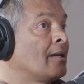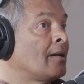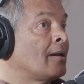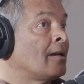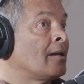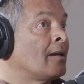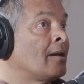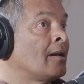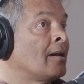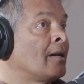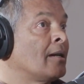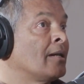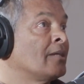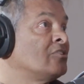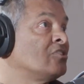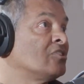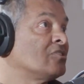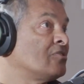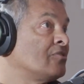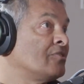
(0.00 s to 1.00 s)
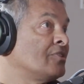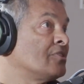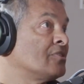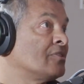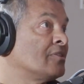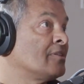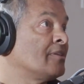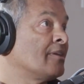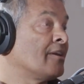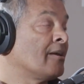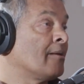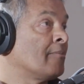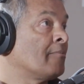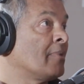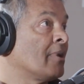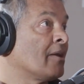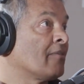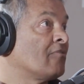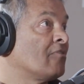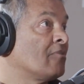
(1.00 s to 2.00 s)
I had just recently
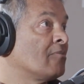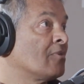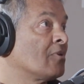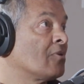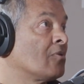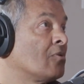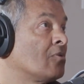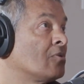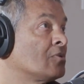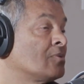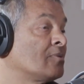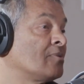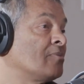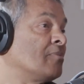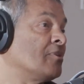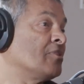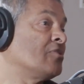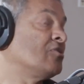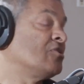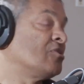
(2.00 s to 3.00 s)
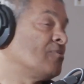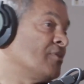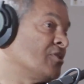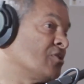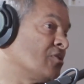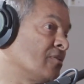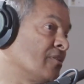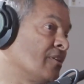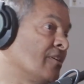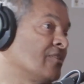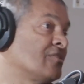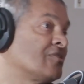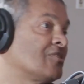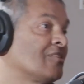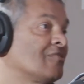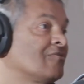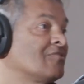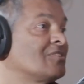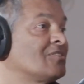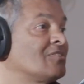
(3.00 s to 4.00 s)
come back from a course with the British Special Air
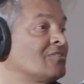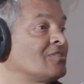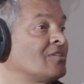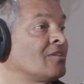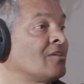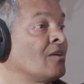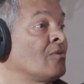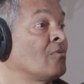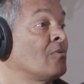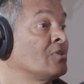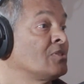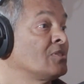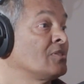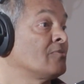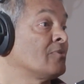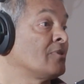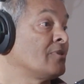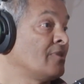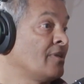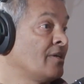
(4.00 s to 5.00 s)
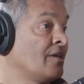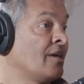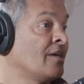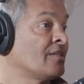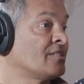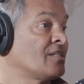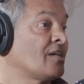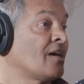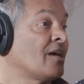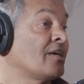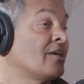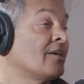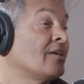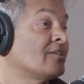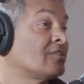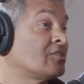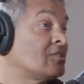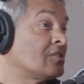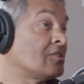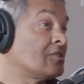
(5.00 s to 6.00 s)
Services, and I was with the
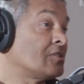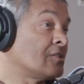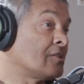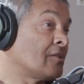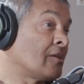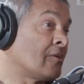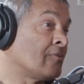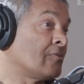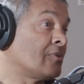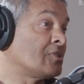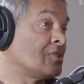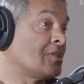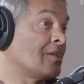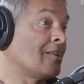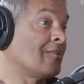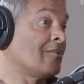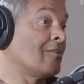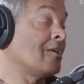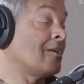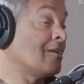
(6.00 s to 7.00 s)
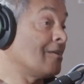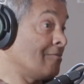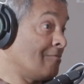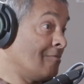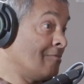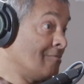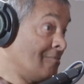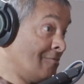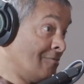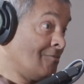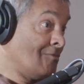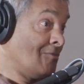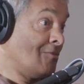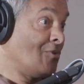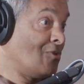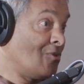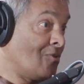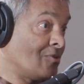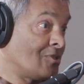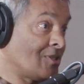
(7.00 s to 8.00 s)
SIS. I was sent there
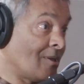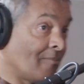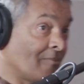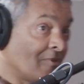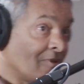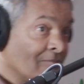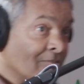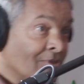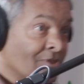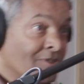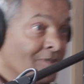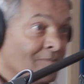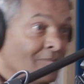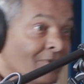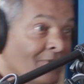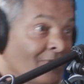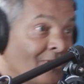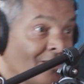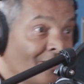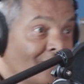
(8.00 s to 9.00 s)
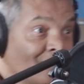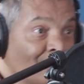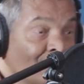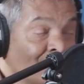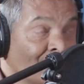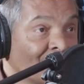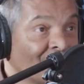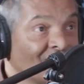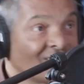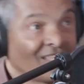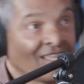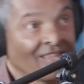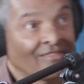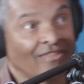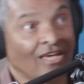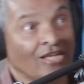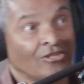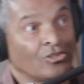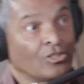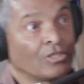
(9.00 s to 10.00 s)
through something Madiba arranged with
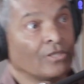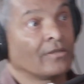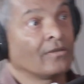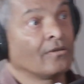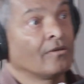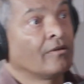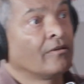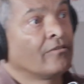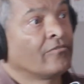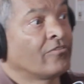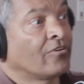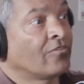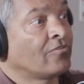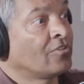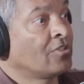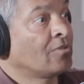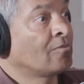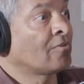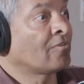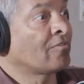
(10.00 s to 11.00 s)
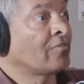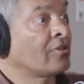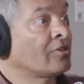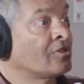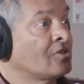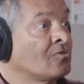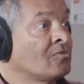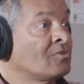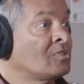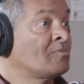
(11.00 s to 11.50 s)
Thatcher. Yes. 15 of us.